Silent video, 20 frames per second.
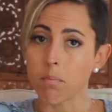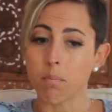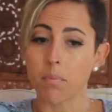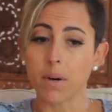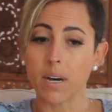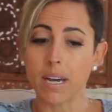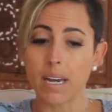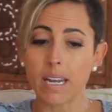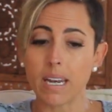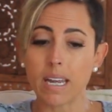
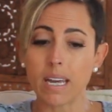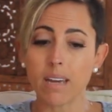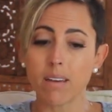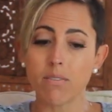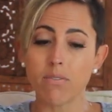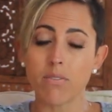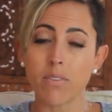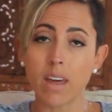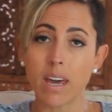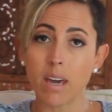but
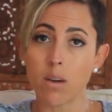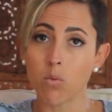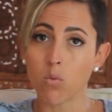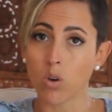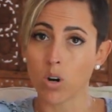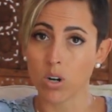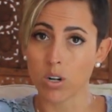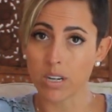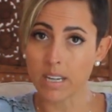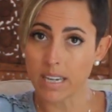if they
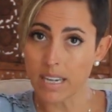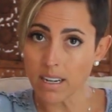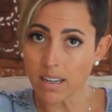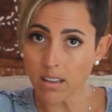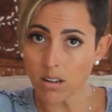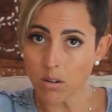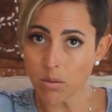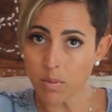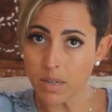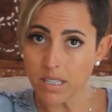were to get a
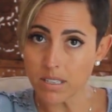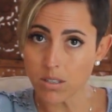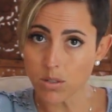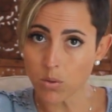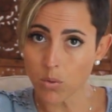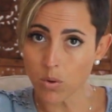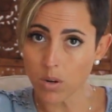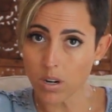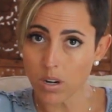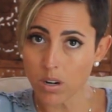little bit
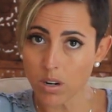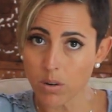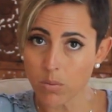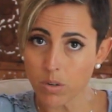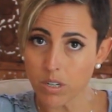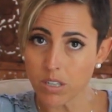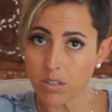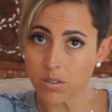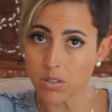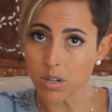sore
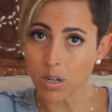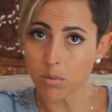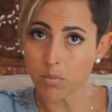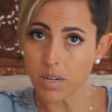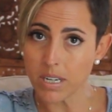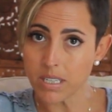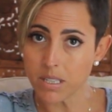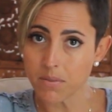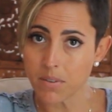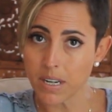when you start
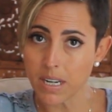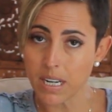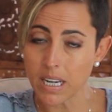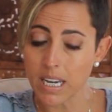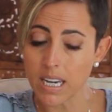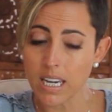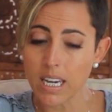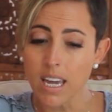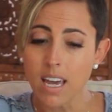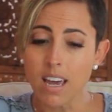
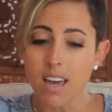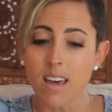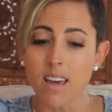breastfeeding,